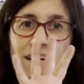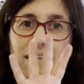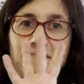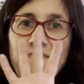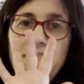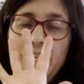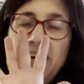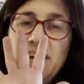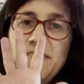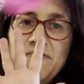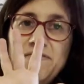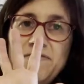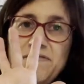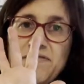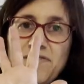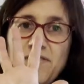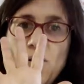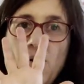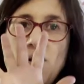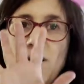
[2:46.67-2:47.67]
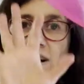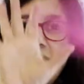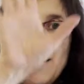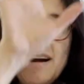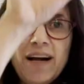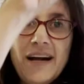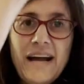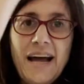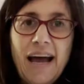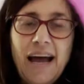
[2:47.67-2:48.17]
fifth
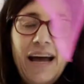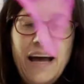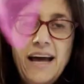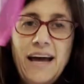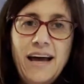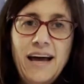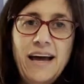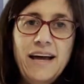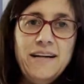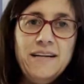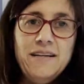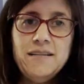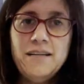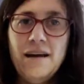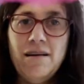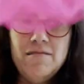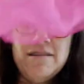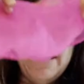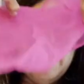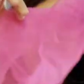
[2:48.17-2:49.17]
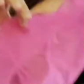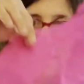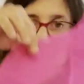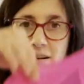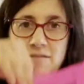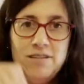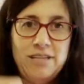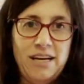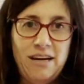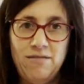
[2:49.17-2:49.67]
floor, and down, down,
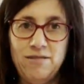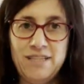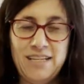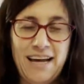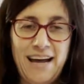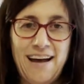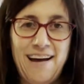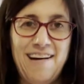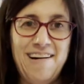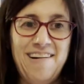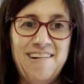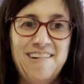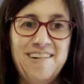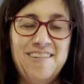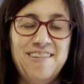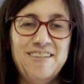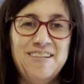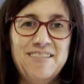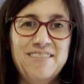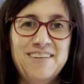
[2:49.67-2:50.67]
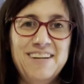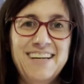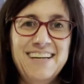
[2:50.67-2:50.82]
down, down, down.